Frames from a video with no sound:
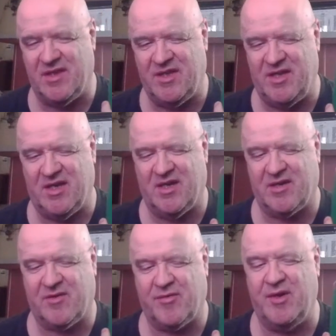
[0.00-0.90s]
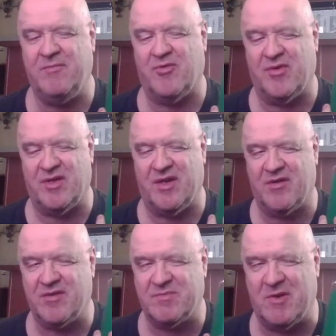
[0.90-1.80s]
the creamer in
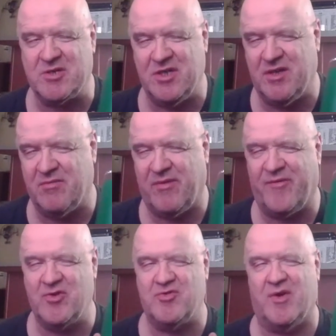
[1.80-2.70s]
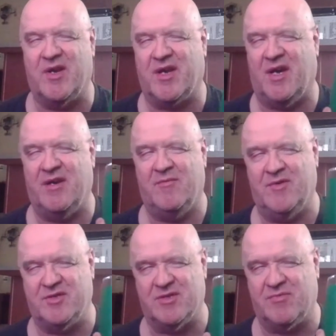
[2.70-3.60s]
there, especially the refrigerated
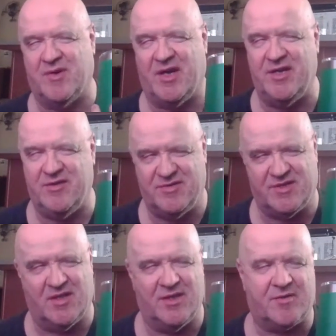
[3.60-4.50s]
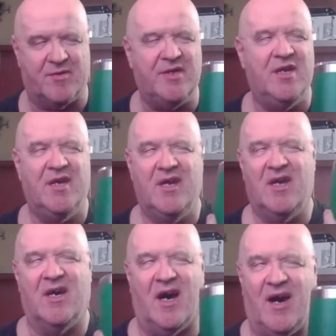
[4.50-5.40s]
kind, which is what I use, the liquid,
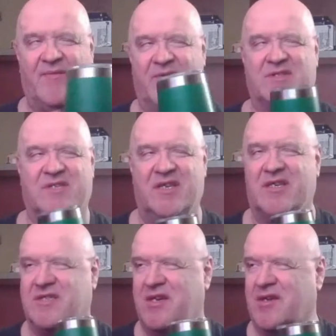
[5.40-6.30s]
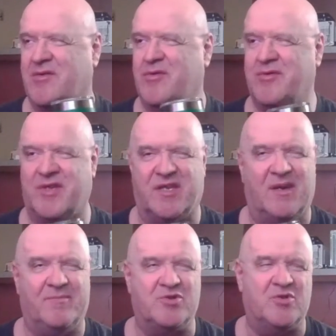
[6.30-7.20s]
obviously it's going to cool the
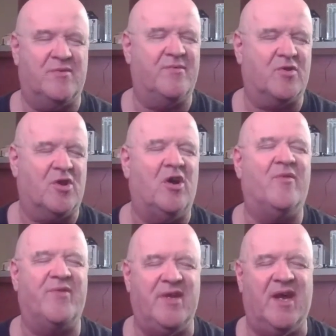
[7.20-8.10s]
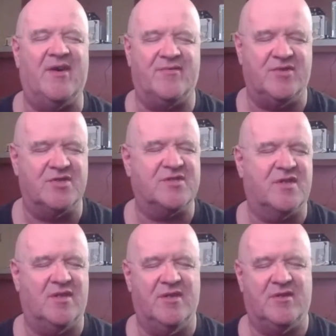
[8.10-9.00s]
temperature of your coffee down
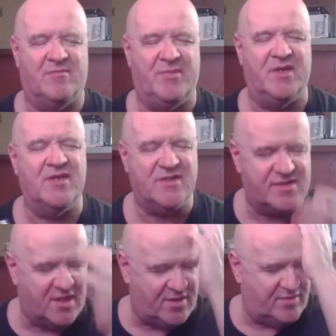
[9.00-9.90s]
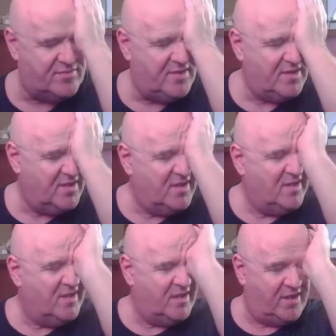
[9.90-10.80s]
just a little bit. So,
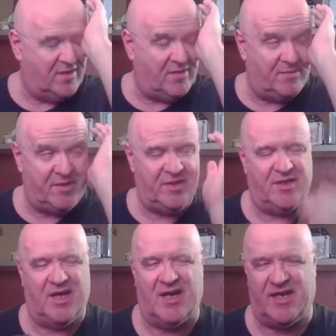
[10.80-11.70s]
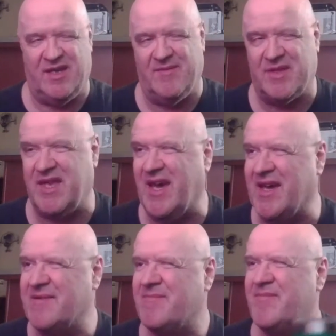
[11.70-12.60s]
you know, I mean, you got to give it
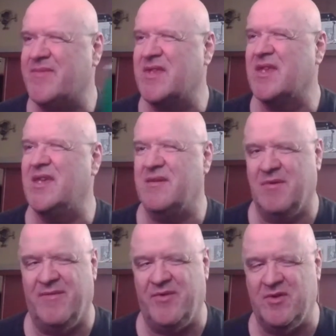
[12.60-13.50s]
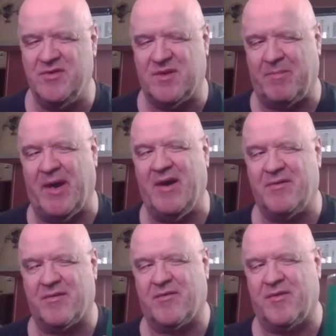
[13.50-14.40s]
that. If you use the
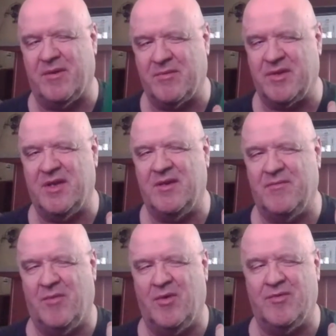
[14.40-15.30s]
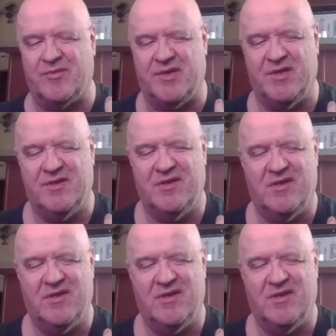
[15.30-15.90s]
powdered creamer, then it won't.